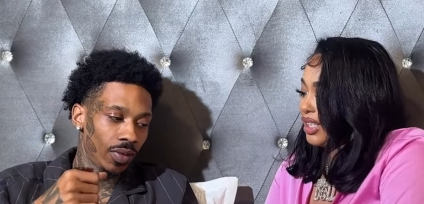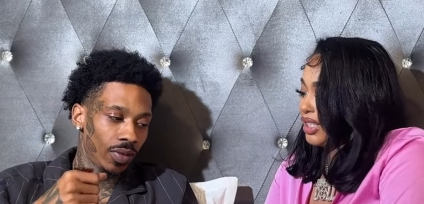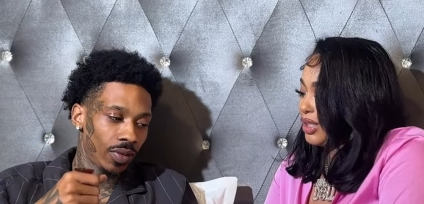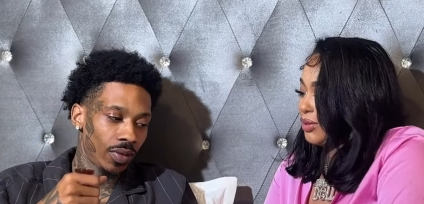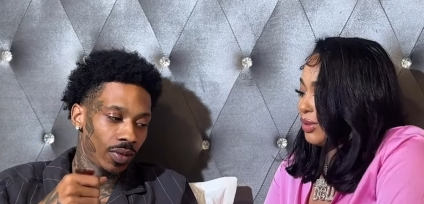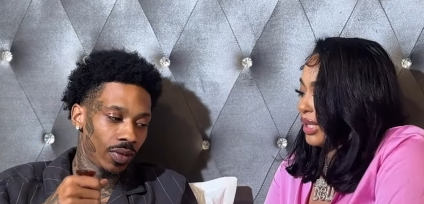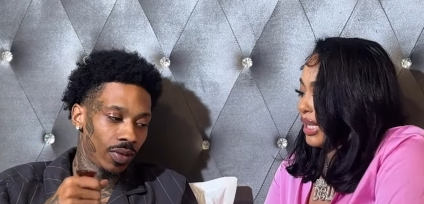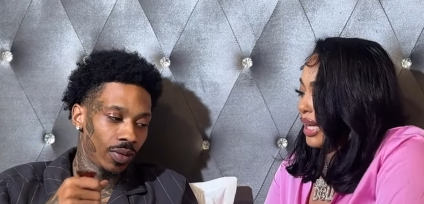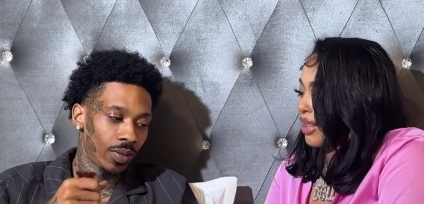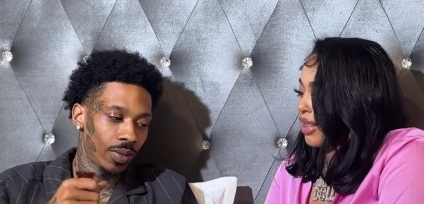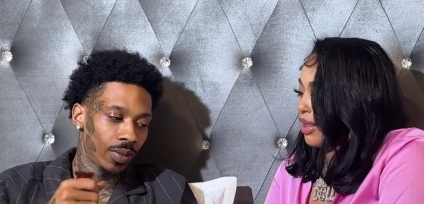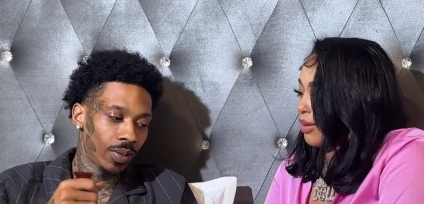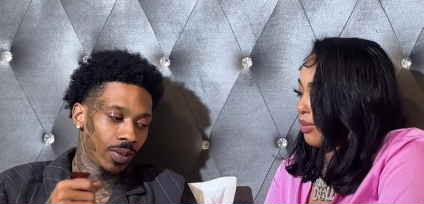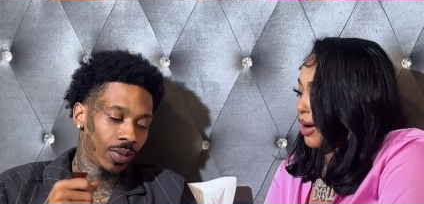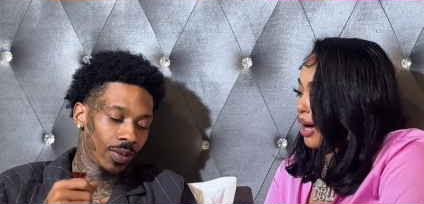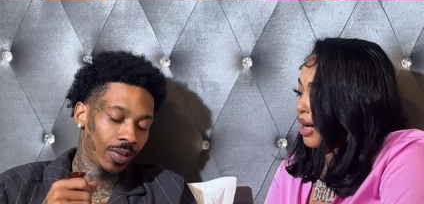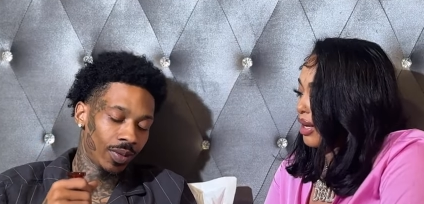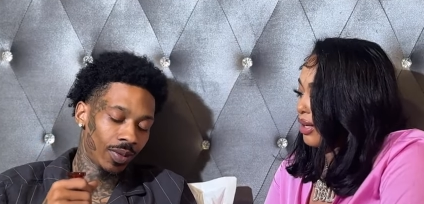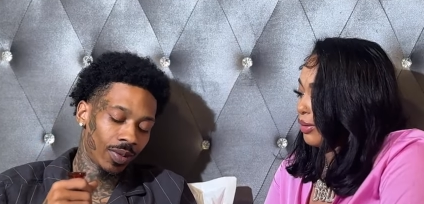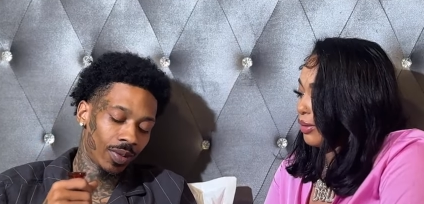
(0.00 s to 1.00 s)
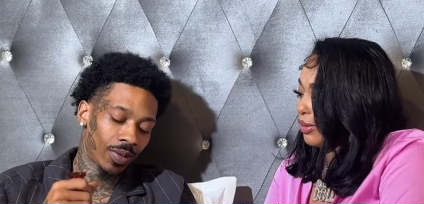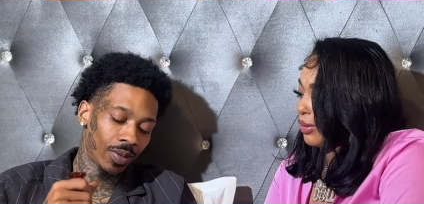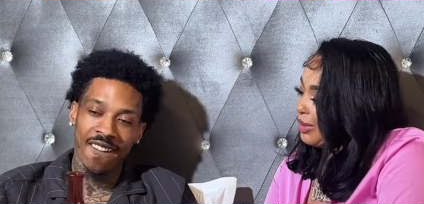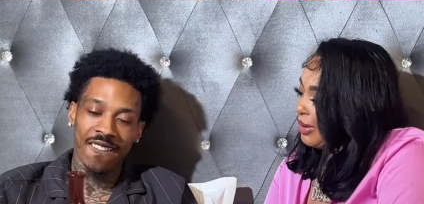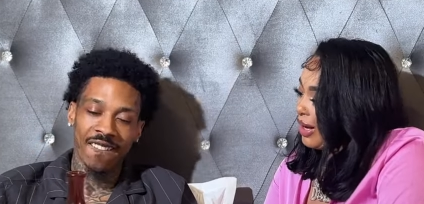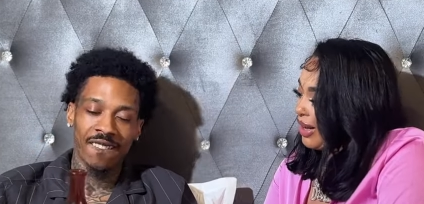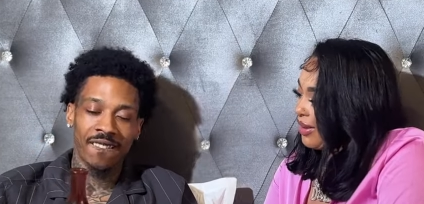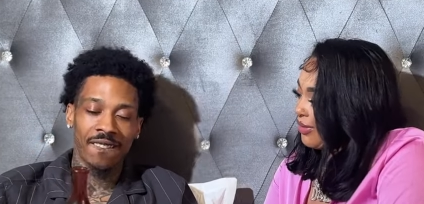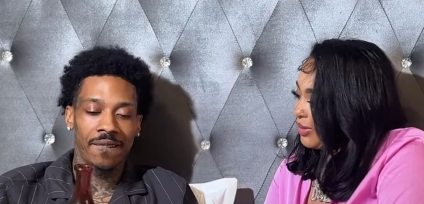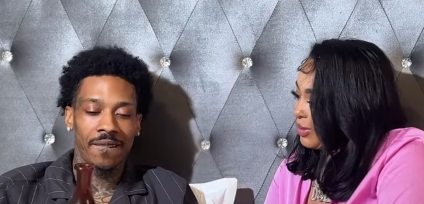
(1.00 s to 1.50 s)
Speaker 1: drink out the bottle? You
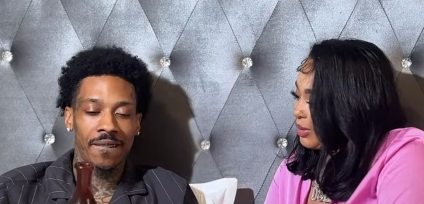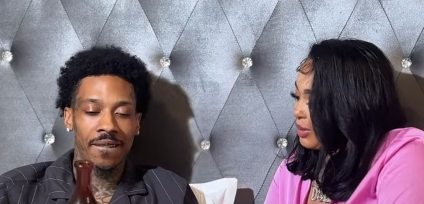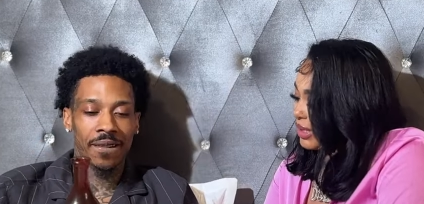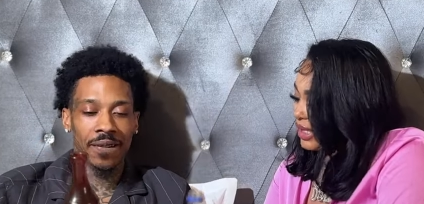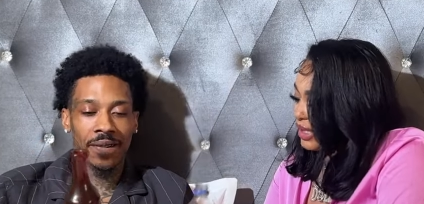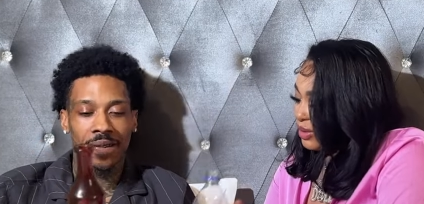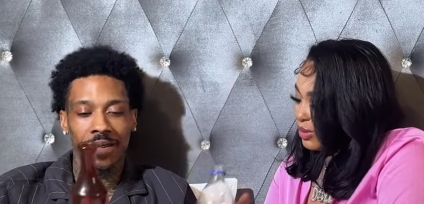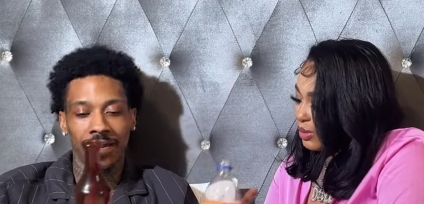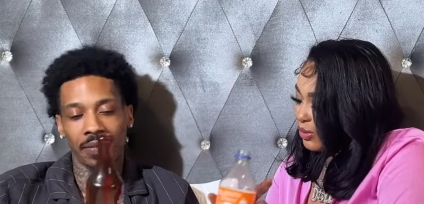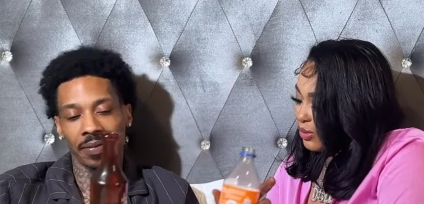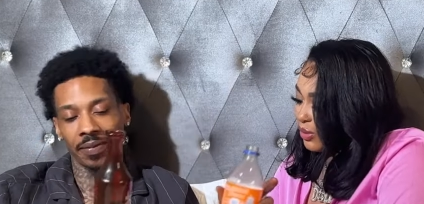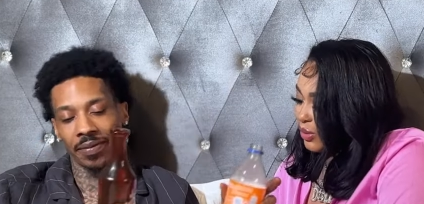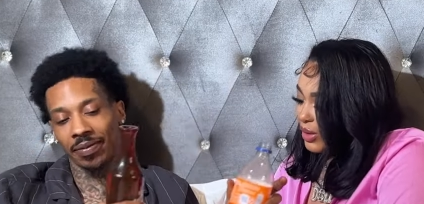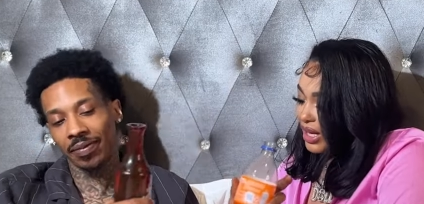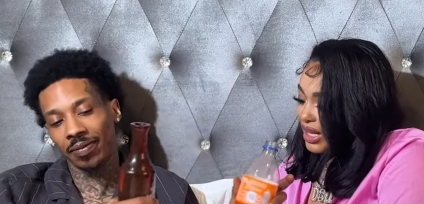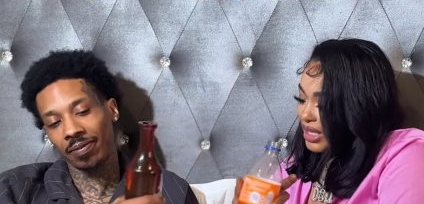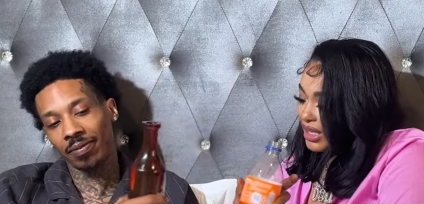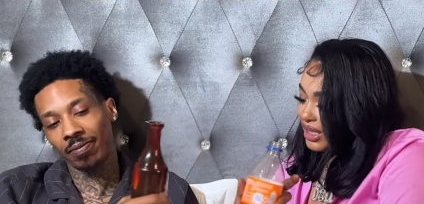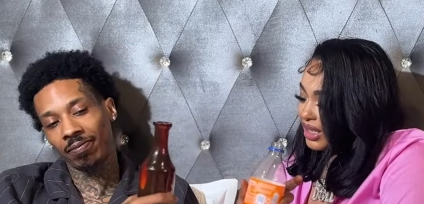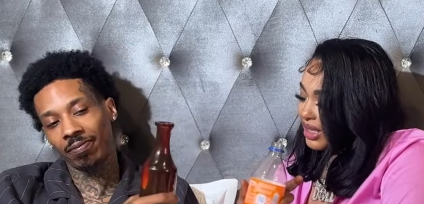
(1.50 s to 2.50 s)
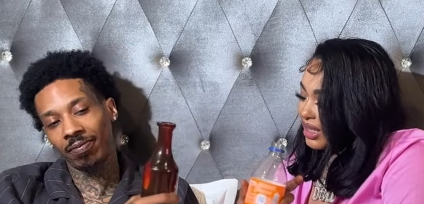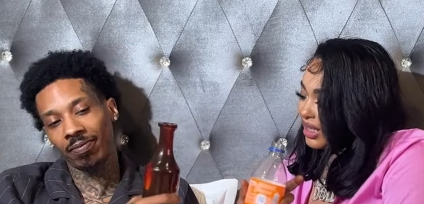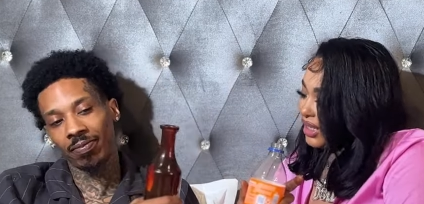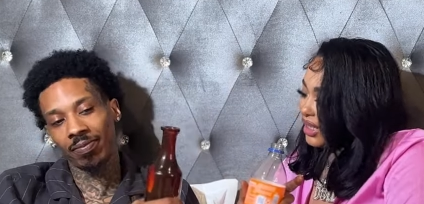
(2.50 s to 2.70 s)
have utensils for us?